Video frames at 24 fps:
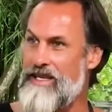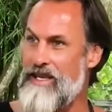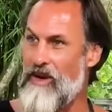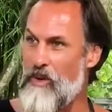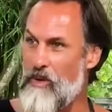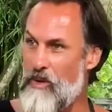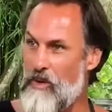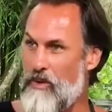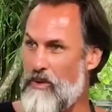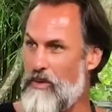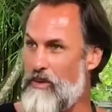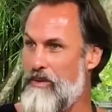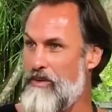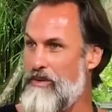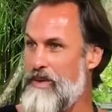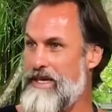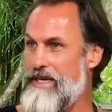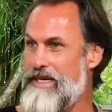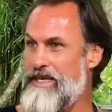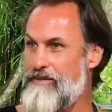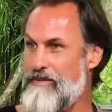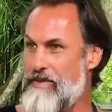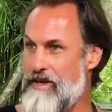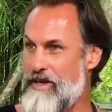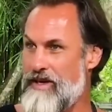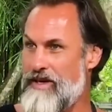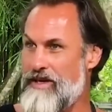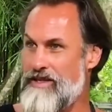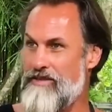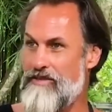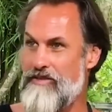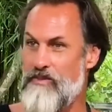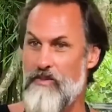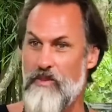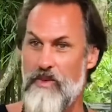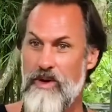the whole
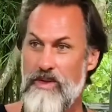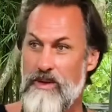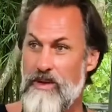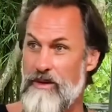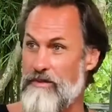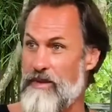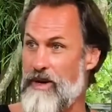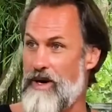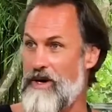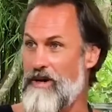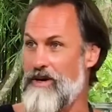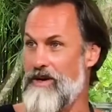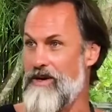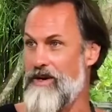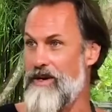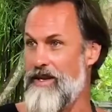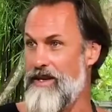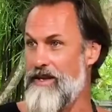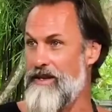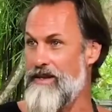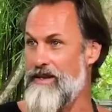experience with your partner in.